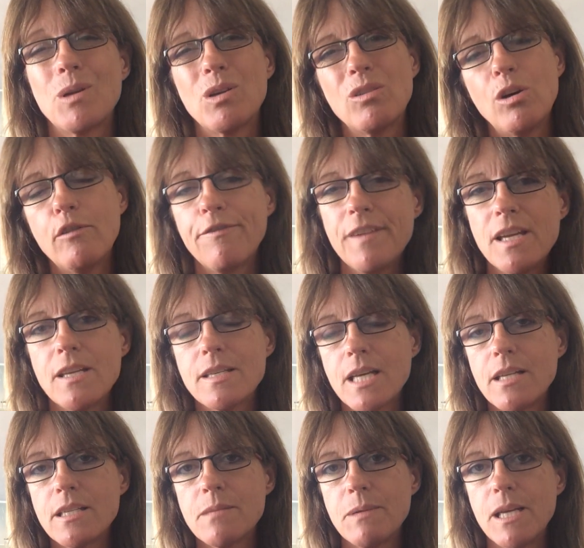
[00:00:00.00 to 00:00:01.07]
Coffee
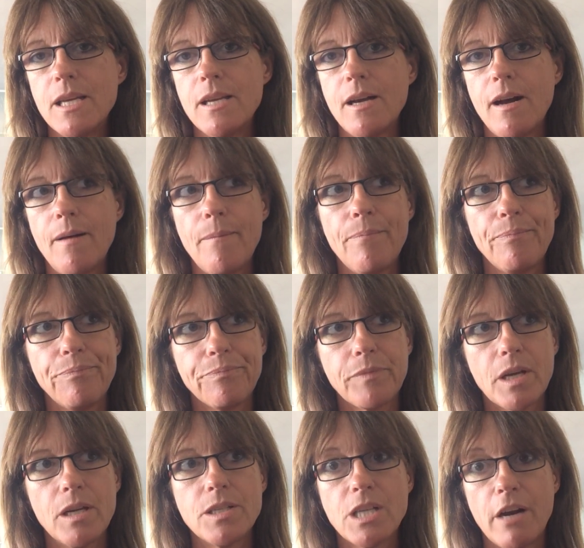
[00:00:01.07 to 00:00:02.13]
tends to be
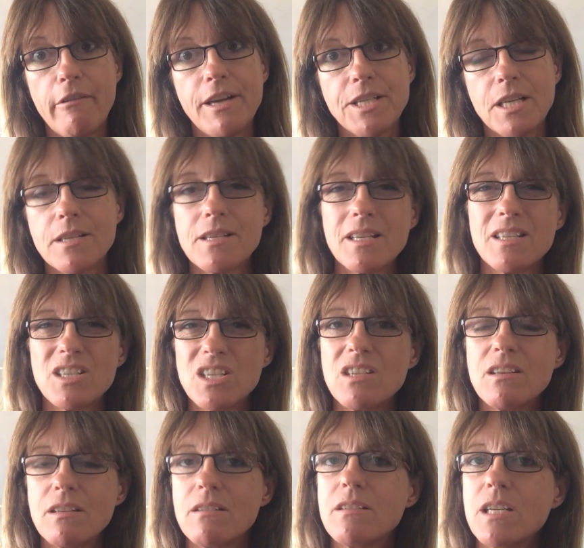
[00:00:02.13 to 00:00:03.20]
a diuretic, so that
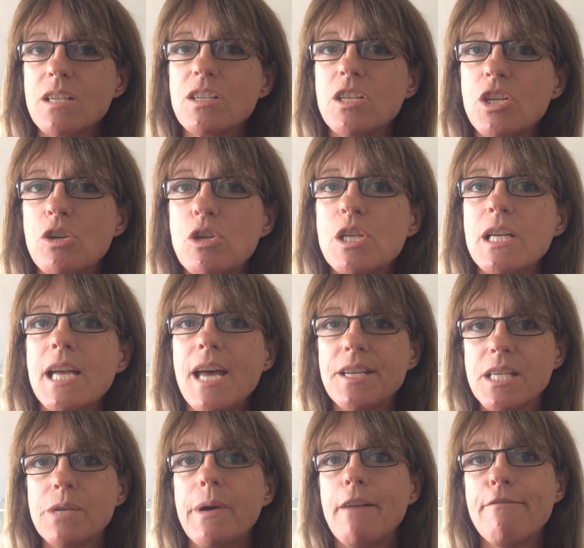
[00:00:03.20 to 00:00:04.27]
doesn't usually add
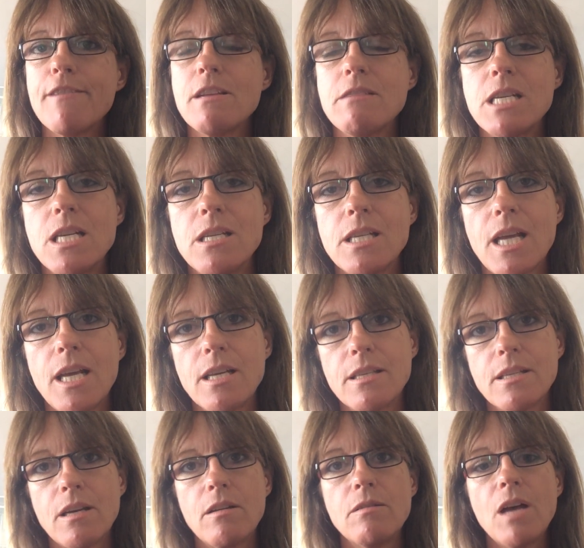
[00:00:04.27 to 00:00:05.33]
to our fluid intake.
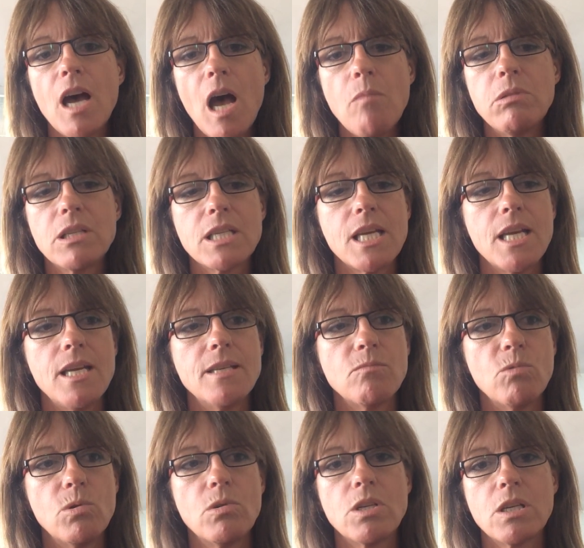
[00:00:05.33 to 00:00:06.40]
So herbal teas,
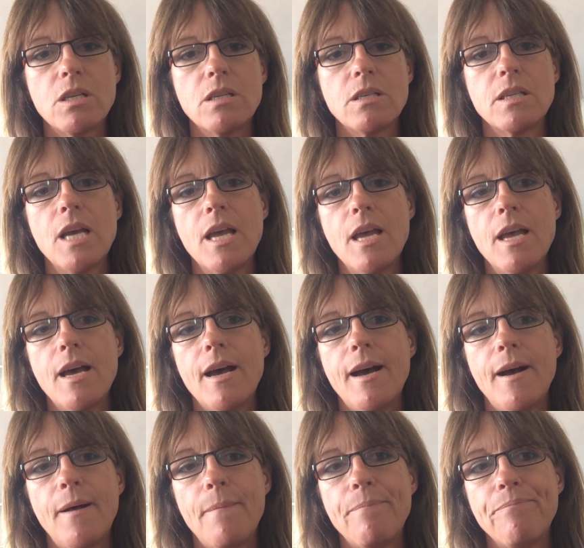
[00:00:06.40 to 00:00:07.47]
waters,
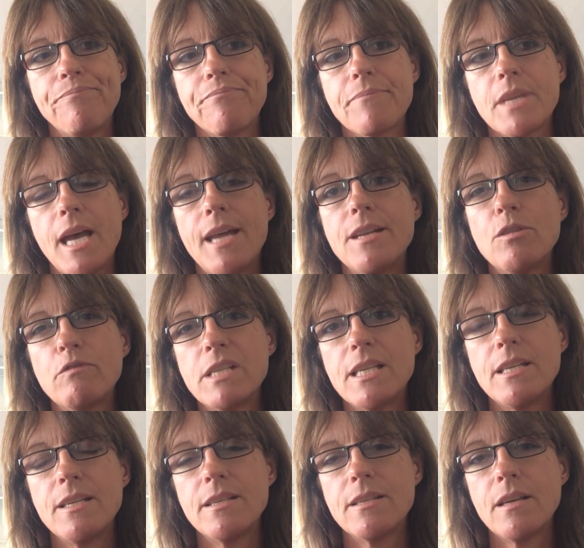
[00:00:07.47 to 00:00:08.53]
and
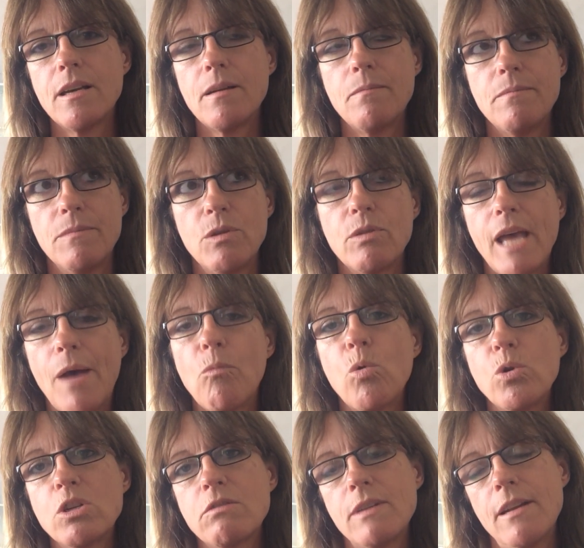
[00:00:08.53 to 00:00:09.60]
obviously you get
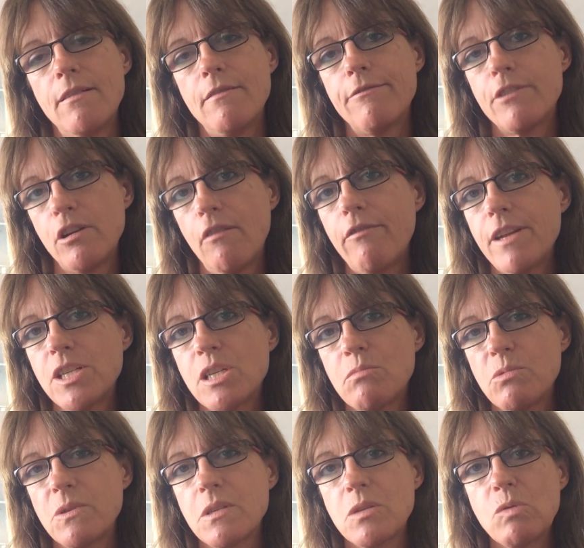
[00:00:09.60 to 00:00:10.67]
water in fruit and
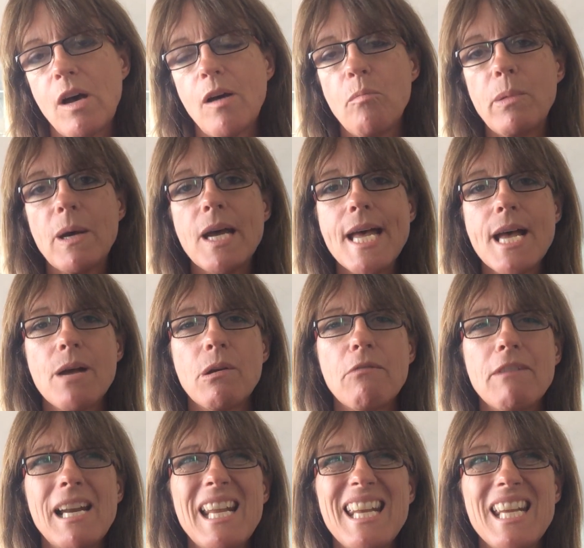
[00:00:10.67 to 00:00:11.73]
vegetables as well. But we
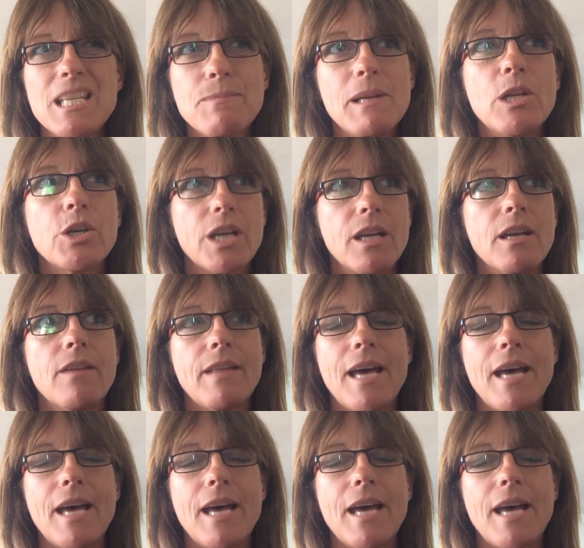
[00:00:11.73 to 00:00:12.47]
really need to be looking at